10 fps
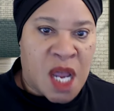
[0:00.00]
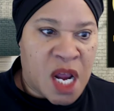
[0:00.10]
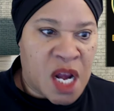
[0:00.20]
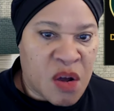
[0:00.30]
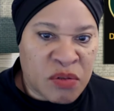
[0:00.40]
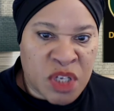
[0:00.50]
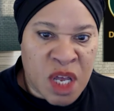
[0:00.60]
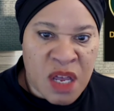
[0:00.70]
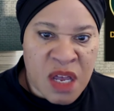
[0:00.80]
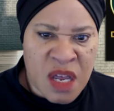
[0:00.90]
and he goes
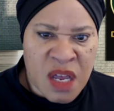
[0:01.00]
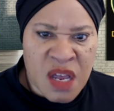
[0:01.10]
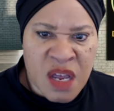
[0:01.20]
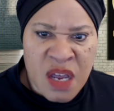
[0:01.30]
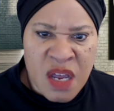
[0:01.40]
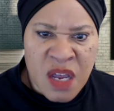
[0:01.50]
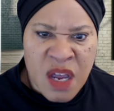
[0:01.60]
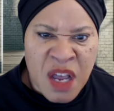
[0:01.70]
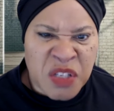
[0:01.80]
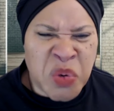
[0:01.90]

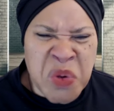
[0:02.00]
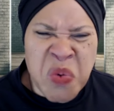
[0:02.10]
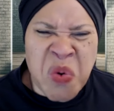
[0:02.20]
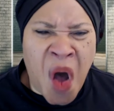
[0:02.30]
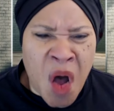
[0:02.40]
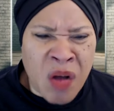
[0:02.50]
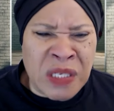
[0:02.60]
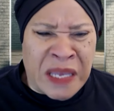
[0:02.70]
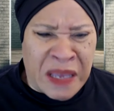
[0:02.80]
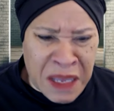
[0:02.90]
so you
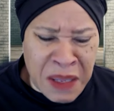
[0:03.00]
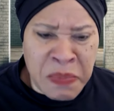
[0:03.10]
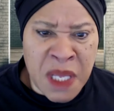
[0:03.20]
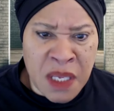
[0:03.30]
called him